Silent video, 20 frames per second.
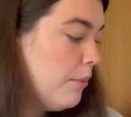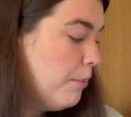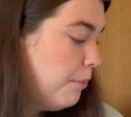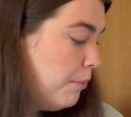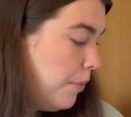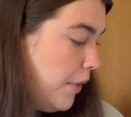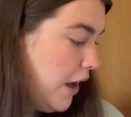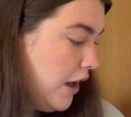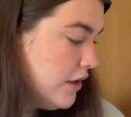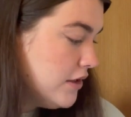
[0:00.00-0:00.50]

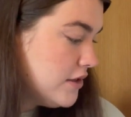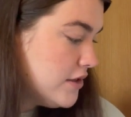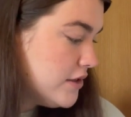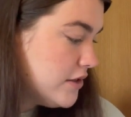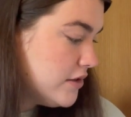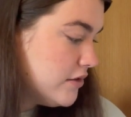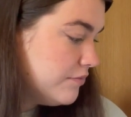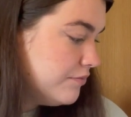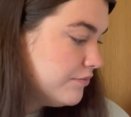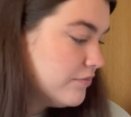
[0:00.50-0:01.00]

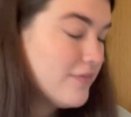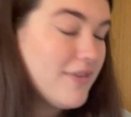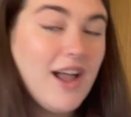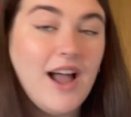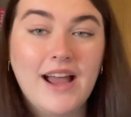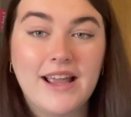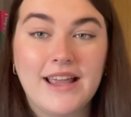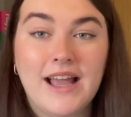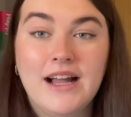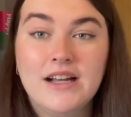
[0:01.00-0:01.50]
But
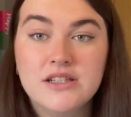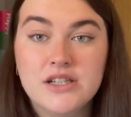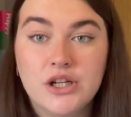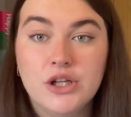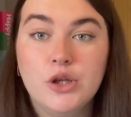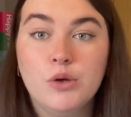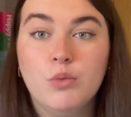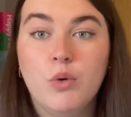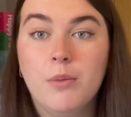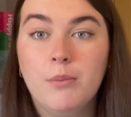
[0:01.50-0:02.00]
I can tell
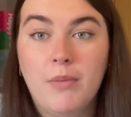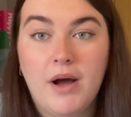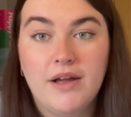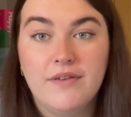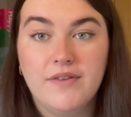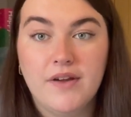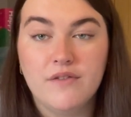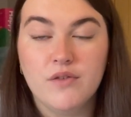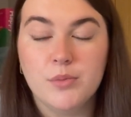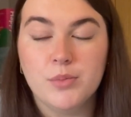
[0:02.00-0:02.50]
you what my
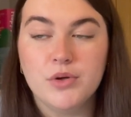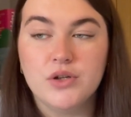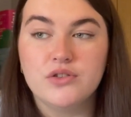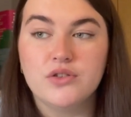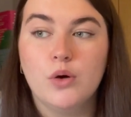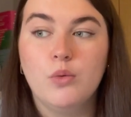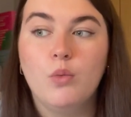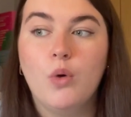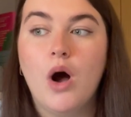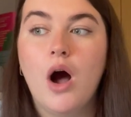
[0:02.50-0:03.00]
favourite books
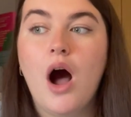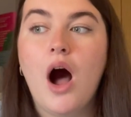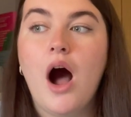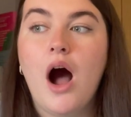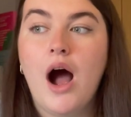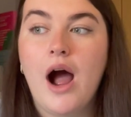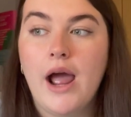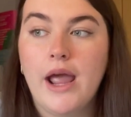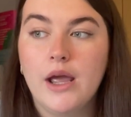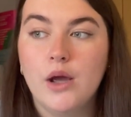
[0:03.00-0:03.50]
are, what
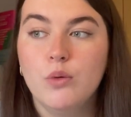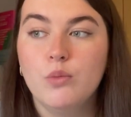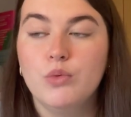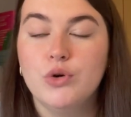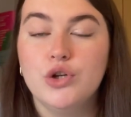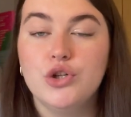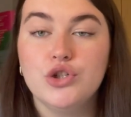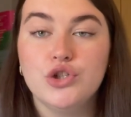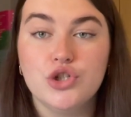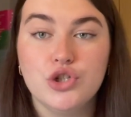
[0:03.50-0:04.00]
I
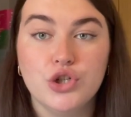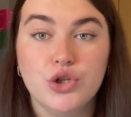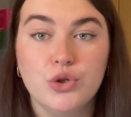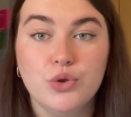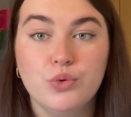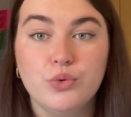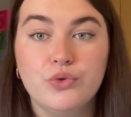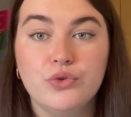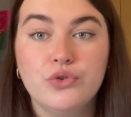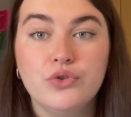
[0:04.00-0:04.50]
would
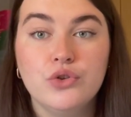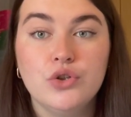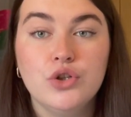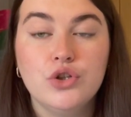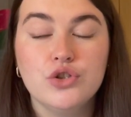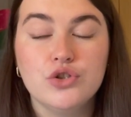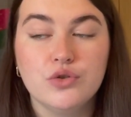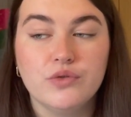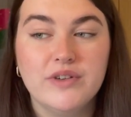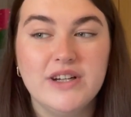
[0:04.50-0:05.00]
choose
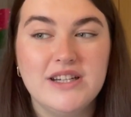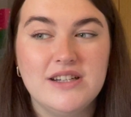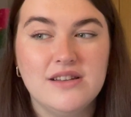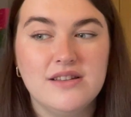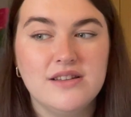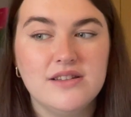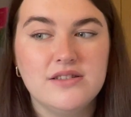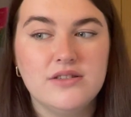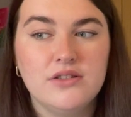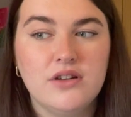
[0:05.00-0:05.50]
to read in
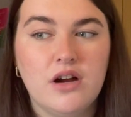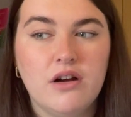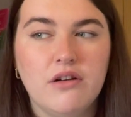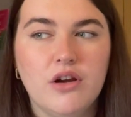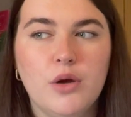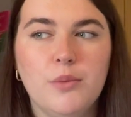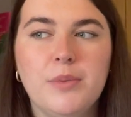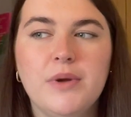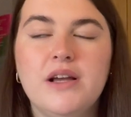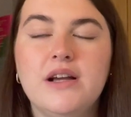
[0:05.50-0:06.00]
this
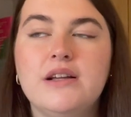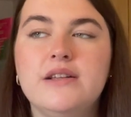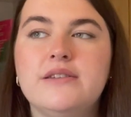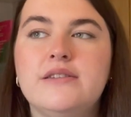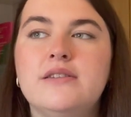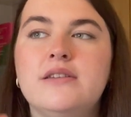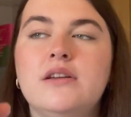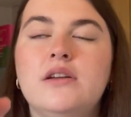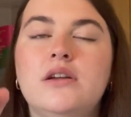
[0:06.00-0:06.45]
scenario, because